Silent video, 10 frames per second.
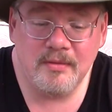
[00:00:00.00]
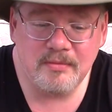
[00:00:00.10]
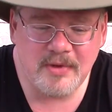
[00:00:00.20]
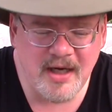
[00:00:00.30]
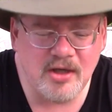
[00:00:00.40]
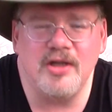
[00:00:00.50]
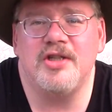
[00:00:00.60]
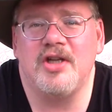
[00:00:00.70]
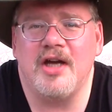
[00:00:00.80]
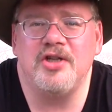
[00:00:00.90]
Got a good
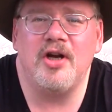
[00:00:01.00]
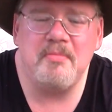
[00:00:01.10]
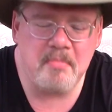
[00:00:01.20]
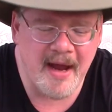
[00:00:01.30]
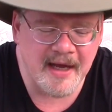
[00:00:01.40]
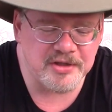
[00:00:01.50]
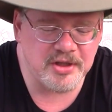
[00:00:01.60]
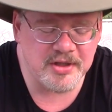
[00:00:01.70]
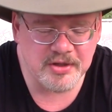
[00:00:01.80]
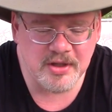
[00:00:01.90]
discussion on
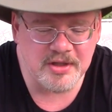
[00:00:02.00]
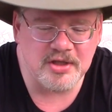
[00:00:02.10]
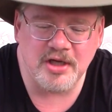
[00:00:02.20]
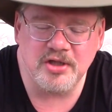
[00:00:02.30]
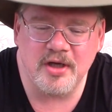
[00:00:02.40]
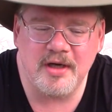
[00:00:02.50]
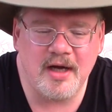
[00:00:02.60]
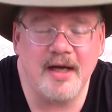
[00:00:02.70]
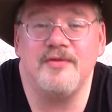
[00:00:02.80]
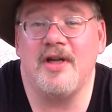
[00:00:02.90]
matches, good discussion on
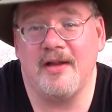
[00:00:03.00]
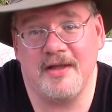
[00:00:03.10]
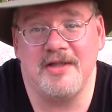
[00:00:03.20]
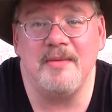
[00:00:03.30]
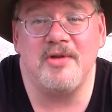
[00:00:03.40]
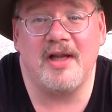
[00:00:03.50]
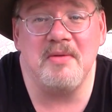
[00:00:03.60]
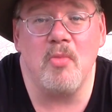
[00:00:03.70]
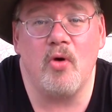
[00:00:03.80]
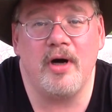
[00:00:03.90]
knives. He seems to like
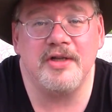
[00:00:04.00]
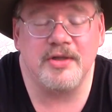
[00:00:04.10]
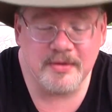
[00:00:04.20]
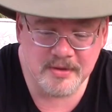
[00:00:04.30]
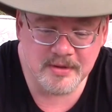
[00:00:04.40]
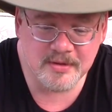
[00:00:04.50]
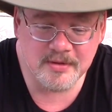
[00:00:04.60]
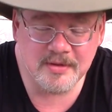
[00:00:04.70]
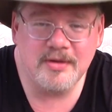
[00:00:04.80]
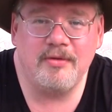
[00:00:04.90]
Morris.
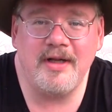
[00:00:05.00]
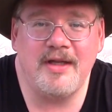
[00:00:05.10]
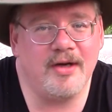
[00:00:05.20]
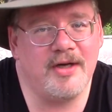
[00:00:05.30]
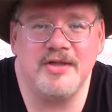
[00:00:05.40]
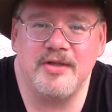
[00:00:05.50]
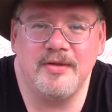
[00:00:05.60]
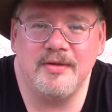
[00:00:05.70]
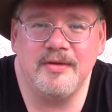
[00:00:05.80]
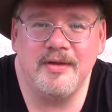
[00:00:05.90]
Right there, he's
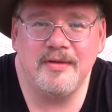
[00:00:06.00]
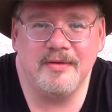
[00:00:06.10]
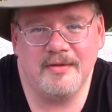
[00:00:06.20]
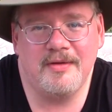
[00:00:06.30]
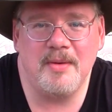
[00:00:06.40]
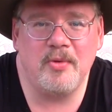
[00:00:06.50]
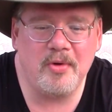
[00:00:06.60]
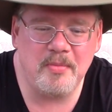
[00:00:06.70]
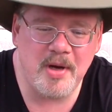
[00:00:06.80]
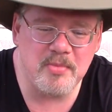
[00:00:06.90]
#1
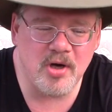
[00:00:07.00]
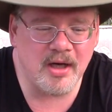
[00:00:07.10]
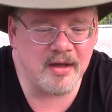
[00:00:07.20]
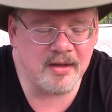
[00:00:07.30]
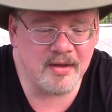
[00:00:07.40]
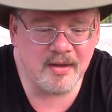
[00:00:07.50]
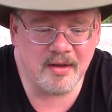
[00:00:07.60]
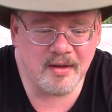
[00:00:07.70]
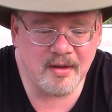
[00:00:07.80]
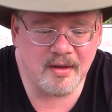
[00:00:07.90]
in my book.
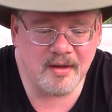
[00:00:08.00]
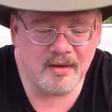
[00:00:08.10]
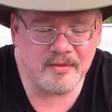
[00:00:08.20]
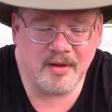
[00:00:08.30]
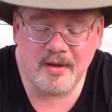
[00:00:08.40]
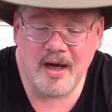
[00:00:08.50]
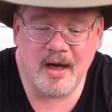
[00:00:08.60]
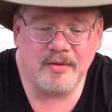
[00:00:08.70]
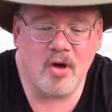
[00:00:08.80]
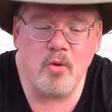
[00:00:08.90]

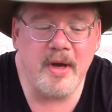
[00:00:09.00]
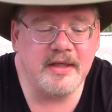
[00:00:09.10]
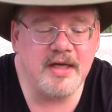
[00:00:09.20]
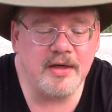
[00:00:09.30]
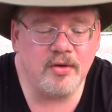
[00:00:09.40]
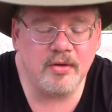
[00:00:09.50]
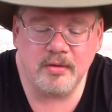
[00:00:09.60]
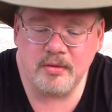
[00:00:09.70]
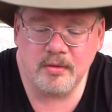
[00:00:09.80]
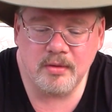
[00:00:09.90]
Homemade tinder.
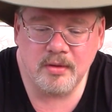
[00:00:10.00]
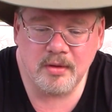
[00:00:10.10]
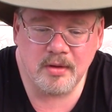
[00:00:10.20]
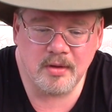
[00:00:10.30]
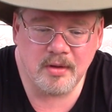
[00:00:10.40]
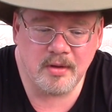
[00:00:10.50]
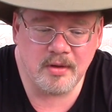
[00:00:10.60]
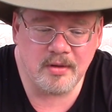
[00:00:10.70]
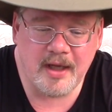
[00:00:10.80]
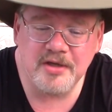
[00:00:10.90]

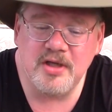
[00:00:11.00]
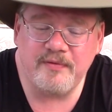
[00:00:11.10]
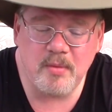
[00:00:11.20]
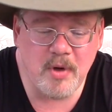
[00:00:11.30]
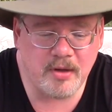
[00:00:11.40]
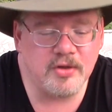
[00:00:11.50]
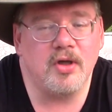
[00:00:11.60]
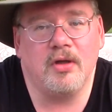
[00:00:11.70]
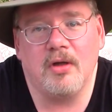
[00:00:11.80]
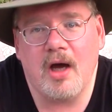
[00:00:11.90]
There's a lot
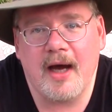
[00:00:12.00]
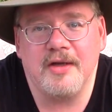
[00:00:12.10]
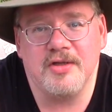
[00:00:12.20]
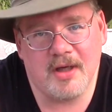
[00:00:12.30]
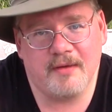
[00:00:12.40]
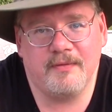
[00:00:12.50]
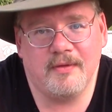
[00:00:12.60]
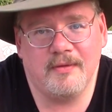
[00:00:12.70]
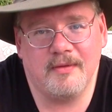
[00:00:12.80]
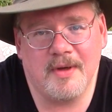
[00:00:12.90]
of stuff
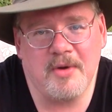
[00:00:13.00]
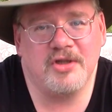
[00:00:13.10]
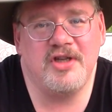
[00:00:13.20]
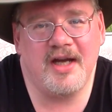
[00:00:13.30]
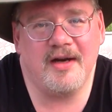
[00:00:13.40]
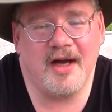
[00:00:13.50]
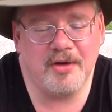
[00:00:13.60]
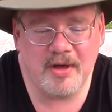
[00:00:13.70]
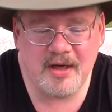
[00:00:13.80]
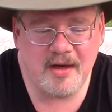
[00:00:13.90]
about staying
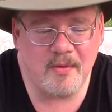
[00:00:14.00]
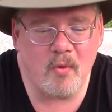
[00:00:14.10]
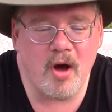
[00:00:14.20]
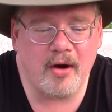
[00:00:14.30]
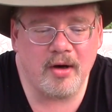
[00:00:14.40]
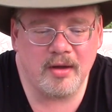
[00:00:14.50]
hydrated and water.